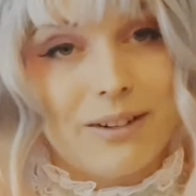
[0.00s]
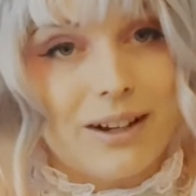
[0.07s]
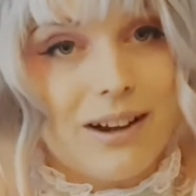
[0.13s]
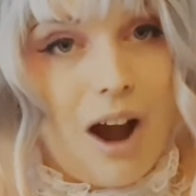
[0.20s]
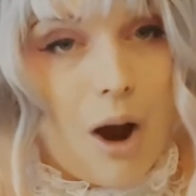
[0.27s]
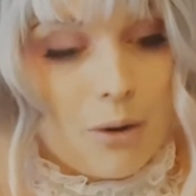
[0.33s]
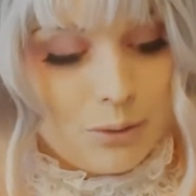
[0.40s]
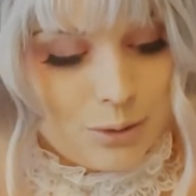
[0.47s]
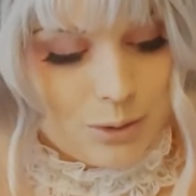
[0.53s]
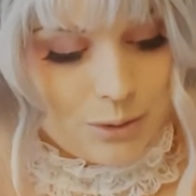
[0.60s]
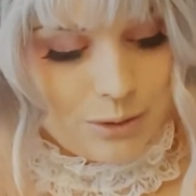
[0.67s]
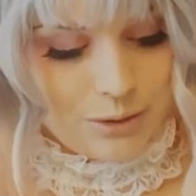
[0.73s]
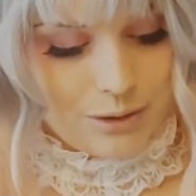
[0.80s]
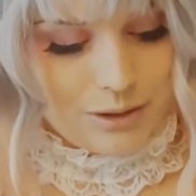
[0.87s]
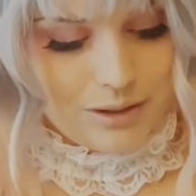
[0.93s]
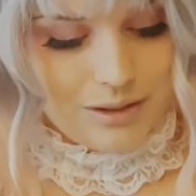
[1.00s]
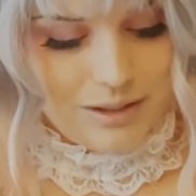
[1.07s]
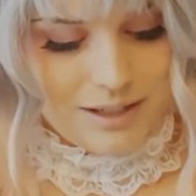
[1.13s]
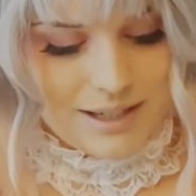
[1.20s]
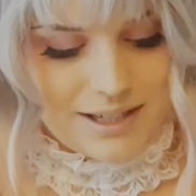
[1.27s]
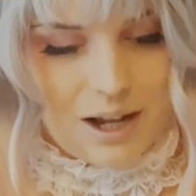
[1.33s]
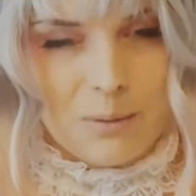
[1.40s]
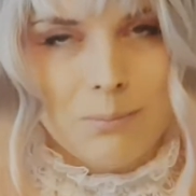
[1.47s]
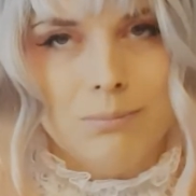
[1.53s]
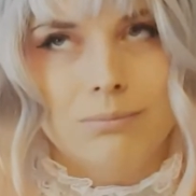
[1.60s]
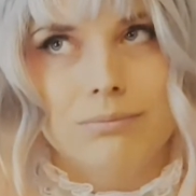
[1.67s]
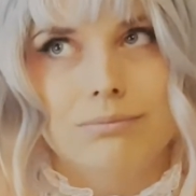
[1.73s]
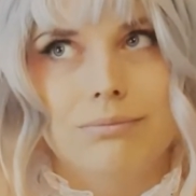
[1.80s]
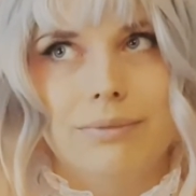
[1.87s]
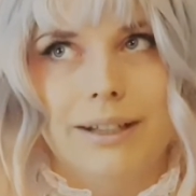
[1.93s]
encountered some
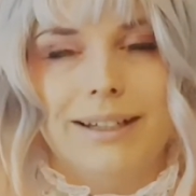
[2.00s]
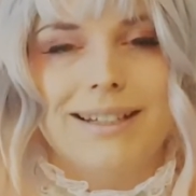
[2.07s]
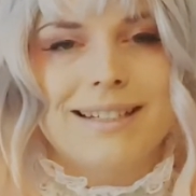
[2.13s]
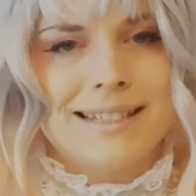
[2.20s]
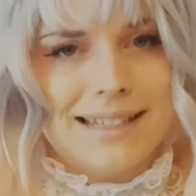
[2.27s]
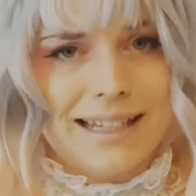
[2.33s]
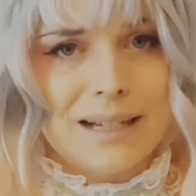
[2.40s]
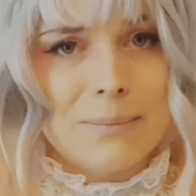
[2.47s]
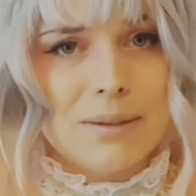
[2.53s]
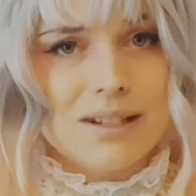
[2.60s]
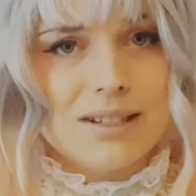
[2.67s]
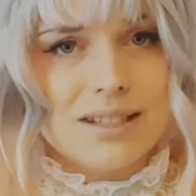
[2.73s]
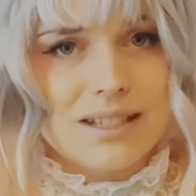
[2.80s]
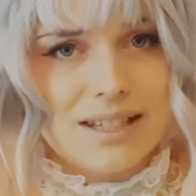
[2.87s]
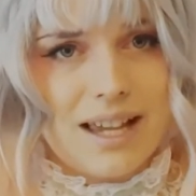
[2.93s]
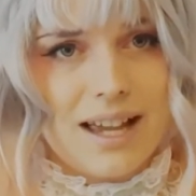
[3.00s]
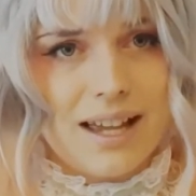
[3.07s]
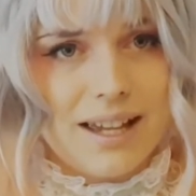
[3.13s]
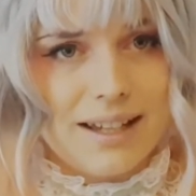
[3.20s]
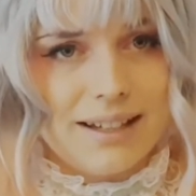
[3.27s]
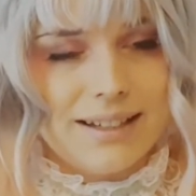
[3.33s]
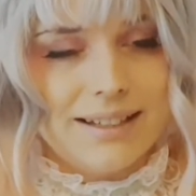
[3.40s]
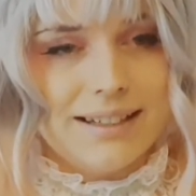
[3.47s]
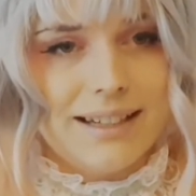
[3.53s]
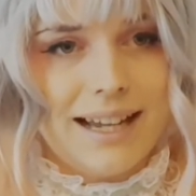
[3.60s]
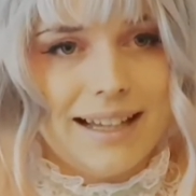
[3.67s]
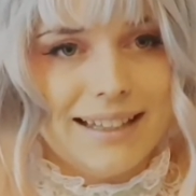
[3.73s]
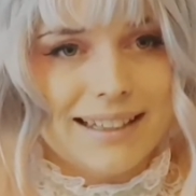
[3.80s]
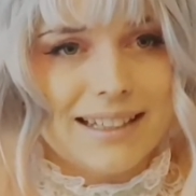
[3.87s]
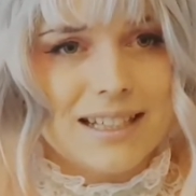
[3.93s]
like stigmas and
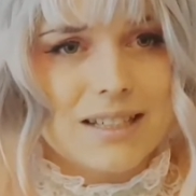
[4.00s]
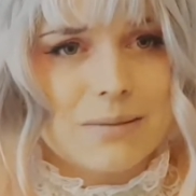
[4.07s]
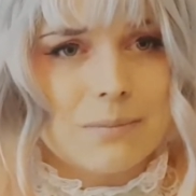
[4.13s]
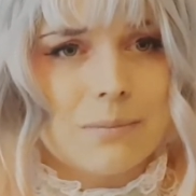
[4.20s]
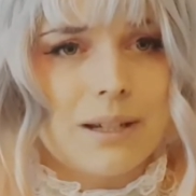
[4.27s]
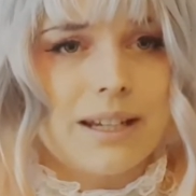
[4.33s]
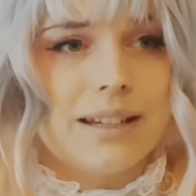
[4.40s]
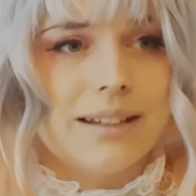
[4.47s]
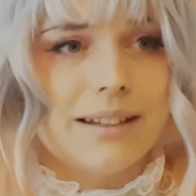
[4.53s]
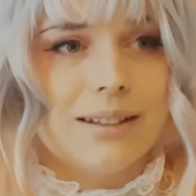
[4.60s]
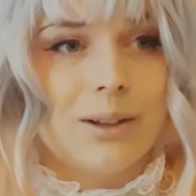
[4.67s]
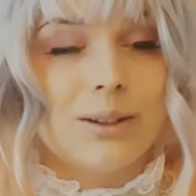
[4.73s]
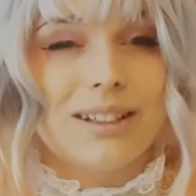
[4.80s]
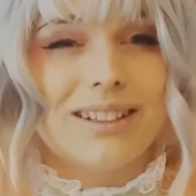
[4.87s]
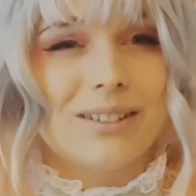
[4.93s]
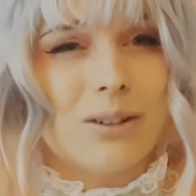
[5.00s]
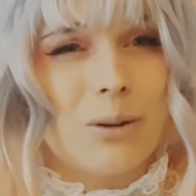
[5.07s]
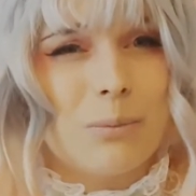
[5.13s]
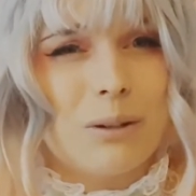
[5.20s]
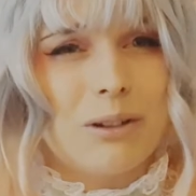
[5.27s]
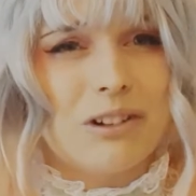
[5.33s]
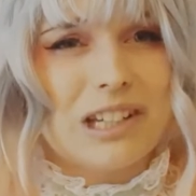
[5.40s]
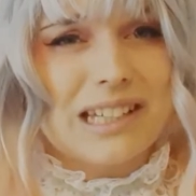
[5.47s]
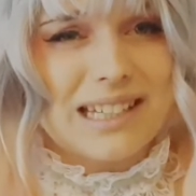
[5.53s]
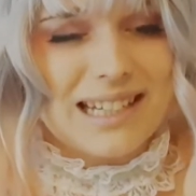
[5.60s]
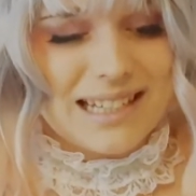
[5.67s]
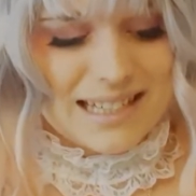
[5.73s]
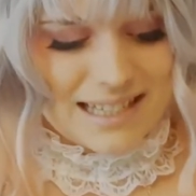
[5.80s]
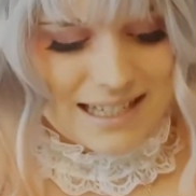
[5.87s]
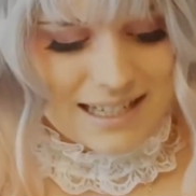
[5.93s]
elitism in Lolita
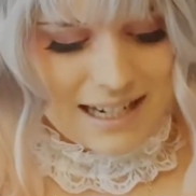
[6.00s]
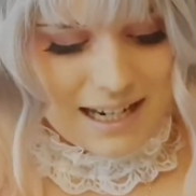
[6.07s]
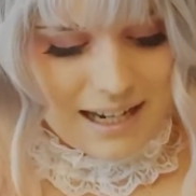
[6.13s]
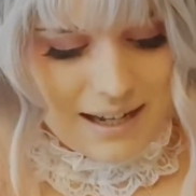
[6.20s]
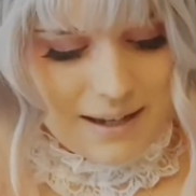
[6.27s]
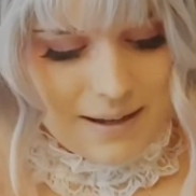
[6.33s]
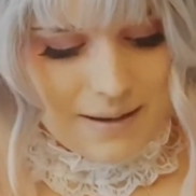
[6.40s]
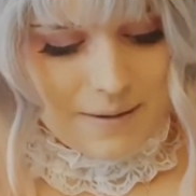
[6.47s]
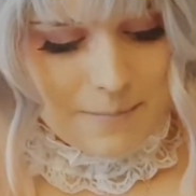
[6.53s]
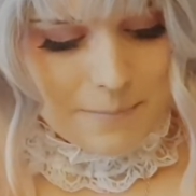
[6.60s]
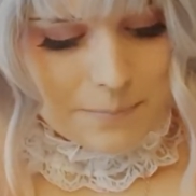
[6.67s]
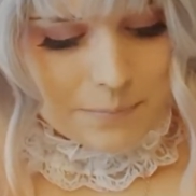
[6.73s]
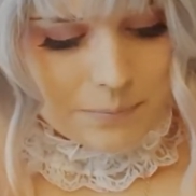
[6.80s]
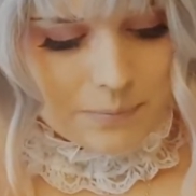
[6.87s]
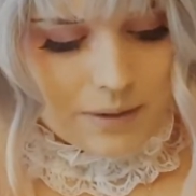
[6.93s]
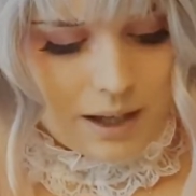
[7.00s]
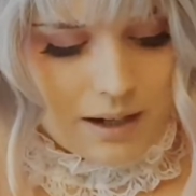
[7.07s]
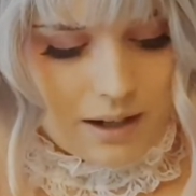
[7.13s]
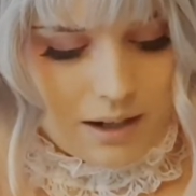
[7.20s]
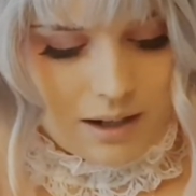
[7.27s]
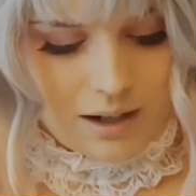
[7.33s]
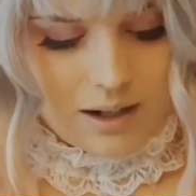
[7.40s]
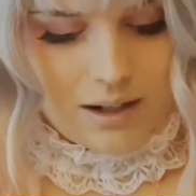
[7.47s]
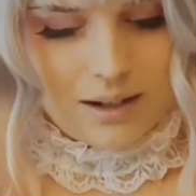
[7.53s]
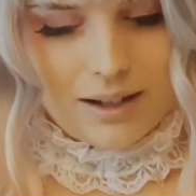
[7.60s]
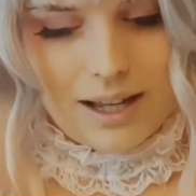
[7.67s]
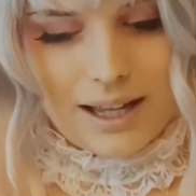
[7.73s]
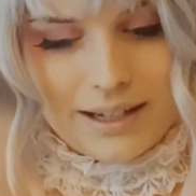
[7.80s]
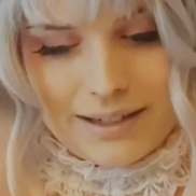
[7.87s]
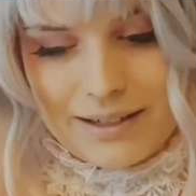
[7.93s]
communities uh,
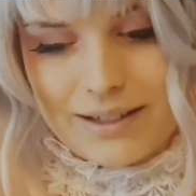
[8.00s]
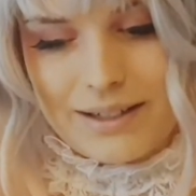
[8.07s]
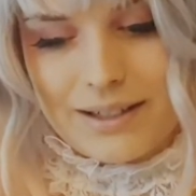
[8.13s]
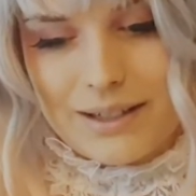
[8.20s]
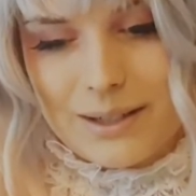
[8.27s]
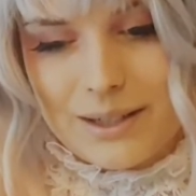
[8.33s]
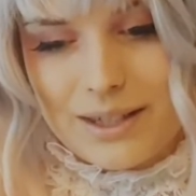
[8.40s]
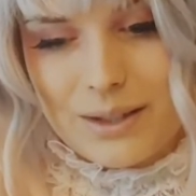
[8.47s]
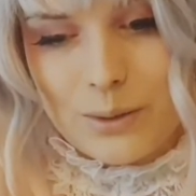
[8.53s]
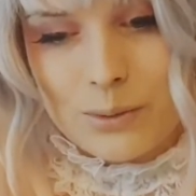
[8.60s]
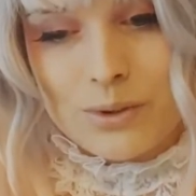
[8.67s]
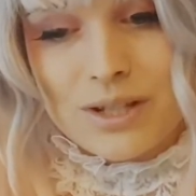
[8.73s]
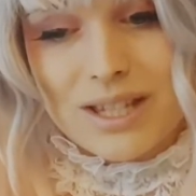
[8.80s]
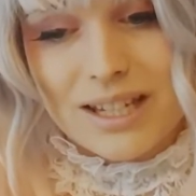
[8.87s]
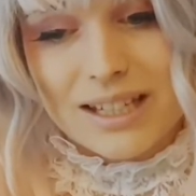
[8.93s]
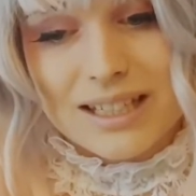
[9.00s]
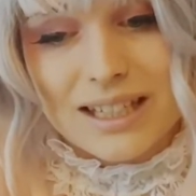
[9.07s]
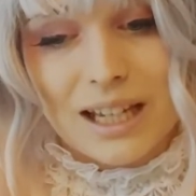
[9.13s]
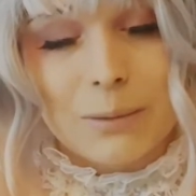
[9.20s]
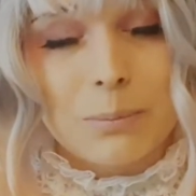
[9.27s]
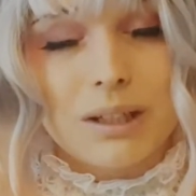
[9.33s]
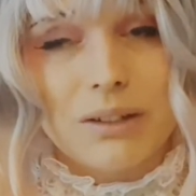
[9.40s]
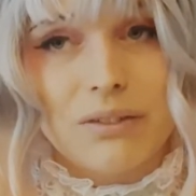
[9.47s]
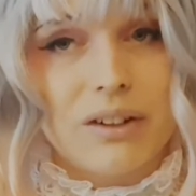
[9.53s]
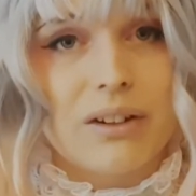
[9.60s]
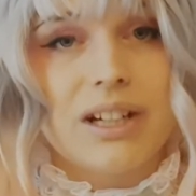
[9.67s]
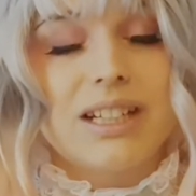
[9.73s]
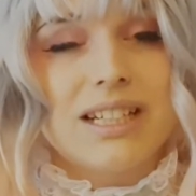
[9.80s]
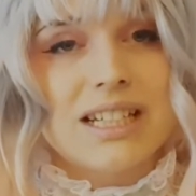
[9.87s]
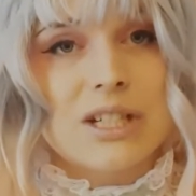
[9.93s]
and those things can be
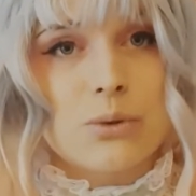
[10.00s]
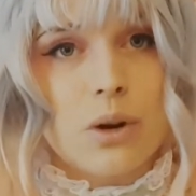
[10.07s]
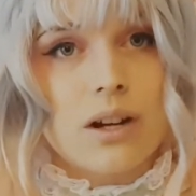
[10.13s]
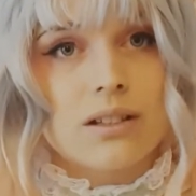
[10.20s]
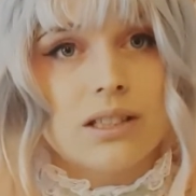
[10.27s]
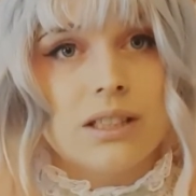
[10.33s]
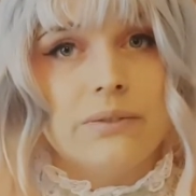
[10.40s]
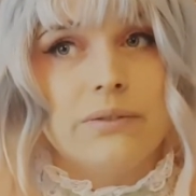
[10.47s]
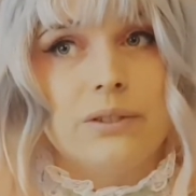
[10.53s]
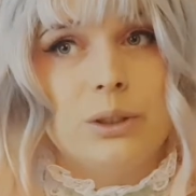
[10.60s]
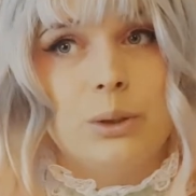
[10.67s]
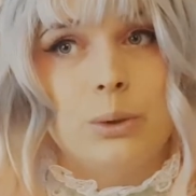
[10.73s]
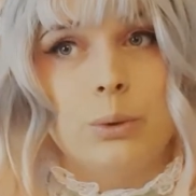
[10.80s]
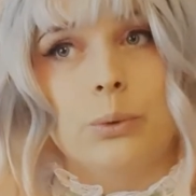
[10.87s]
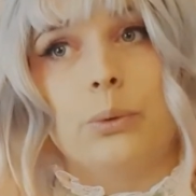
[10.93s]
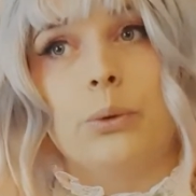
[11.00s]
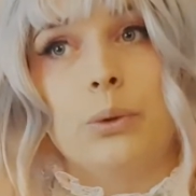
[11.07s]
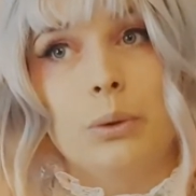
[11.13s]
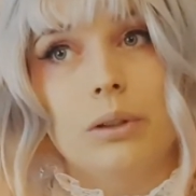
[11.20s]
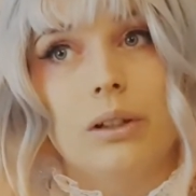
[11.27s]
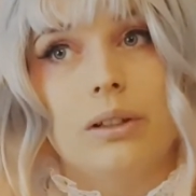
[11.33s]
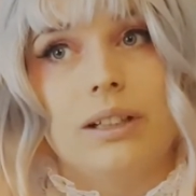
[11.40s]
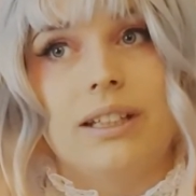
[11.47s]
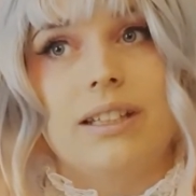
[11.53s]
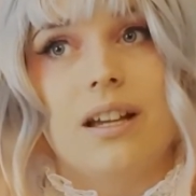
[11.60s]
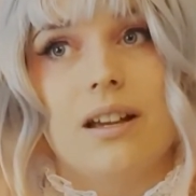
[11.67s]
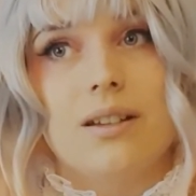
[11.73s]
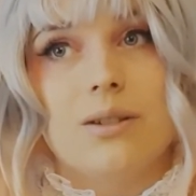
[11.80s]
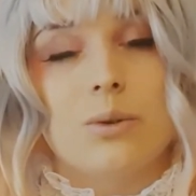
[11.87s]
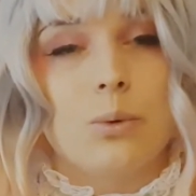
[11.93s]
very destructive to new
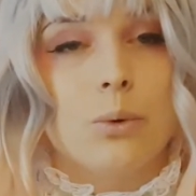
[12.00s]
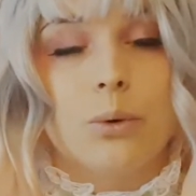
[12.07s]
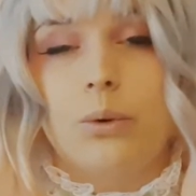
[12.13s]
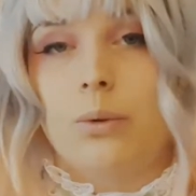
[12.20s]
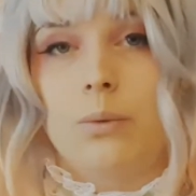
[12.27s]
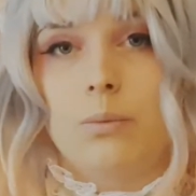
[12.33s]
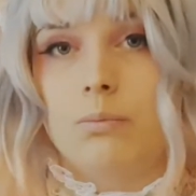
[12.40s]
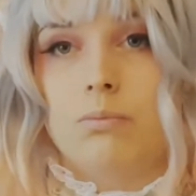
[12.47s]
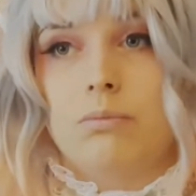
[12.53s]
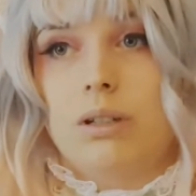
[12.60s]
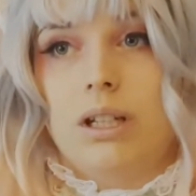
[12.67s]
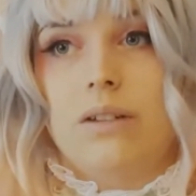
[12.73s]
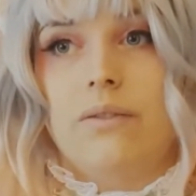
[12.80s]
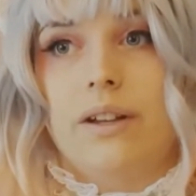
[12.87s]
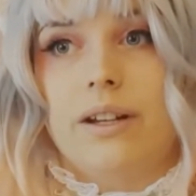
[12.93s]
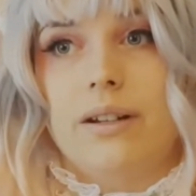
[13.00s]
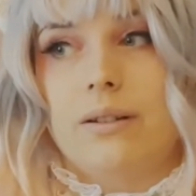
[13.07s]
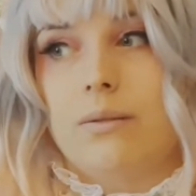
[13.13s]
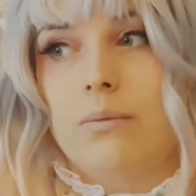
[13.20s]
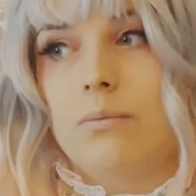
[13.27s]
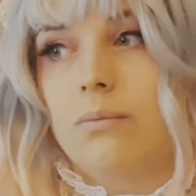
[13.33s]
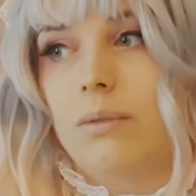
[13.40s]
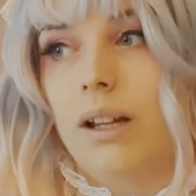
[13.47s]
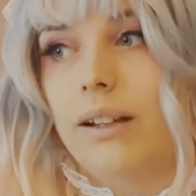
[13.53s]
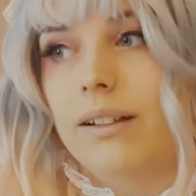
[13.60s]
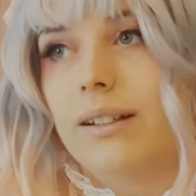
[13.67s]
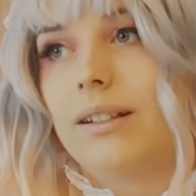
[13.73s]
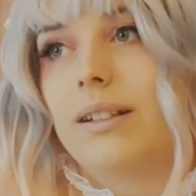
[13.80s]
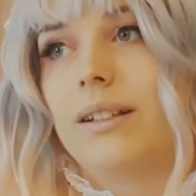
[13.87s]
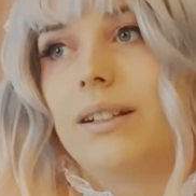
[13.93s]
Lolitas or even like